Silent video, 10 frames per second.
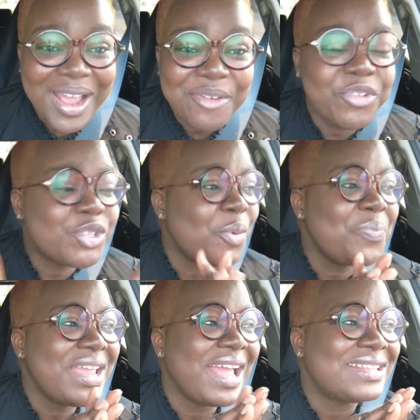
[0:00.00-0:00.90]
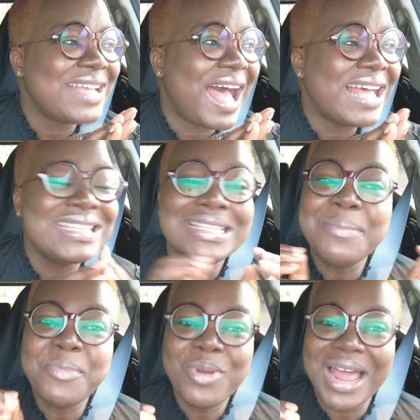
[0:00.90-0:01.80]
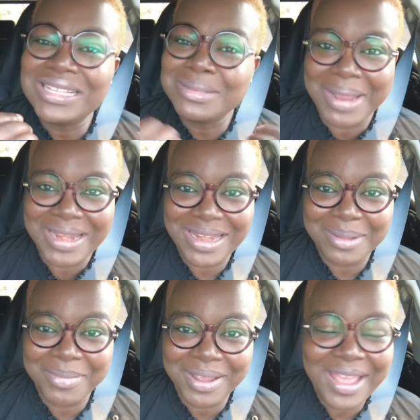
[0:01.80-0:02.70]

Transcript: for something that as simple as my name.